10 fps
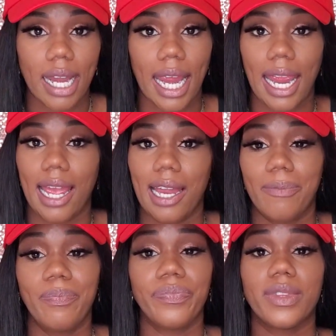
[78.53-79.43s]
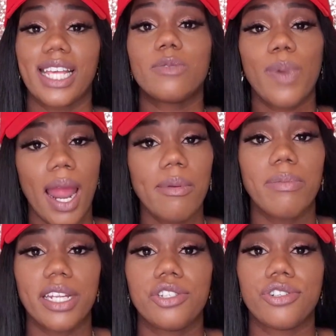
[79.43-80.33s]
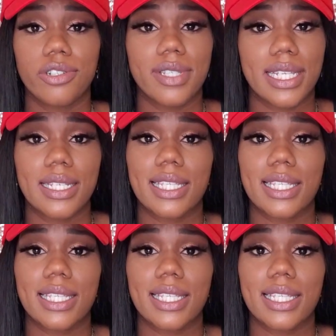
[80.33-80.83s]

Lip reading: And that's probably true, sis.